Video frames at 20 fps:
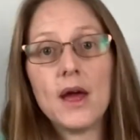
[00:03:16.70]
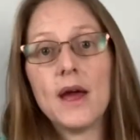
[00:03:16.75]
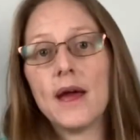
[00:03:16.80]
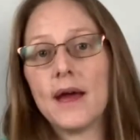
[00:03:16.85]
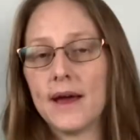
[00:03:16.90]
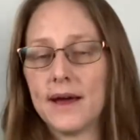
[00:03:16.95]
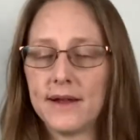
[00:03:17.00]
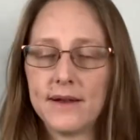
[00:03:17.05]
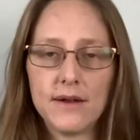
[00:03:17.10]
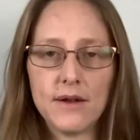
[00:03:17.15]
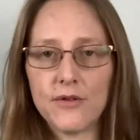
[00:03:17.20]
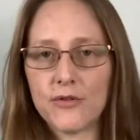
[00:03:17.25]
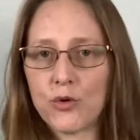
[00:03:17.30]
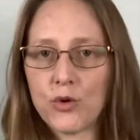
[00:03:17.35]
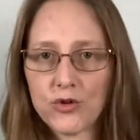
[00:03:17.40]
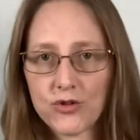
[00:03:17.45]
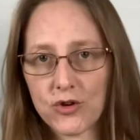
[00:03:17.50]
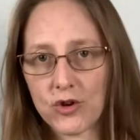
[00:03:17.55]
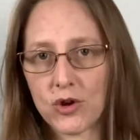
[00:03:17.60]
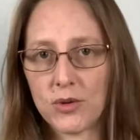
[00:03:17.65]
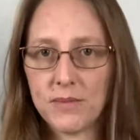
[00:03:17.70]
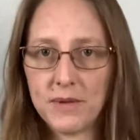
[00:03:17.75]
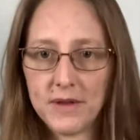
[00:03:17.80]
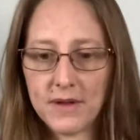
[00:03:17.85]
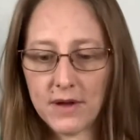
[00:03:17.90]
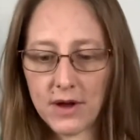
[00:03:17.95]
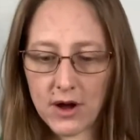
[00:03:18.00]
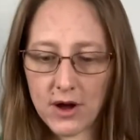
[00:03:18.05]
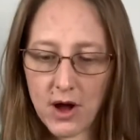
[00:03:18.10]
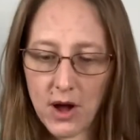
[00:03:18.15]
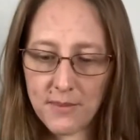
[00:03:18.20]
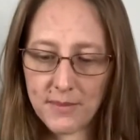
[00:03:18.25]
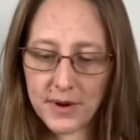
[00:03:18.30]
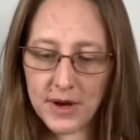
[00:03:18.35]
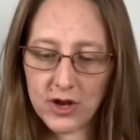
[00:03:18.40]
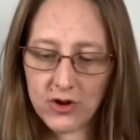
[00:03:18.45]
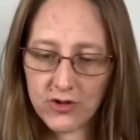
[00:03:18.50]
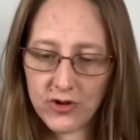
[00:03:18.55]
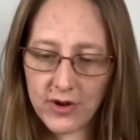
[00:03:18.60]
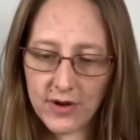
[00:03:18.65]
And of course, there could be a
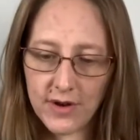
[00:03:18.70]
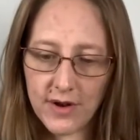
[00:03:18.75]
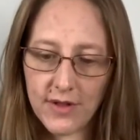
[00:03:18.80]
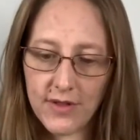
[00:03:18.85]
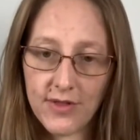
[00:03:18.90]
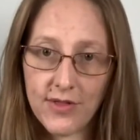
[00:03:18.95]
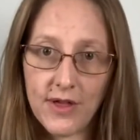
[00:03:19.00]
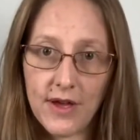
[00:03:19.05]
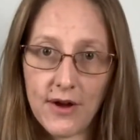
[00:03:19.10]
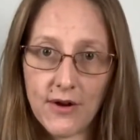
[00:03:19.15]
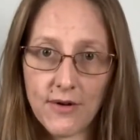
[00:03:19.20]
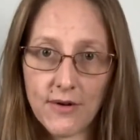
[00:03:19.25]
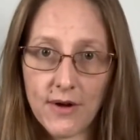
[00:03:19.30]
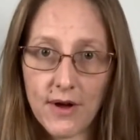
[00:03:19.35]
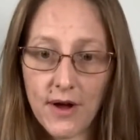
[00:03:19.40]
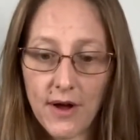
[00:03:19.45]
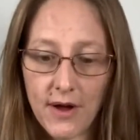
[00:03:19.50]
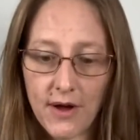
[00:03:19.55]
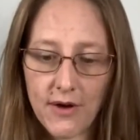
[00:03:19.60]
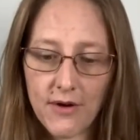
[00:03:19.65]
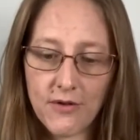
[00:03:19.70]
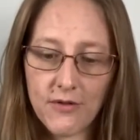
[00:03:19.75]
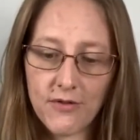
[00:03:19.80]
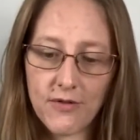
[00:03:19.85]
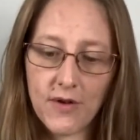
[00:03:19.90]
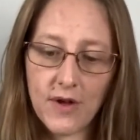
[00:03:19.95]
combination thereof.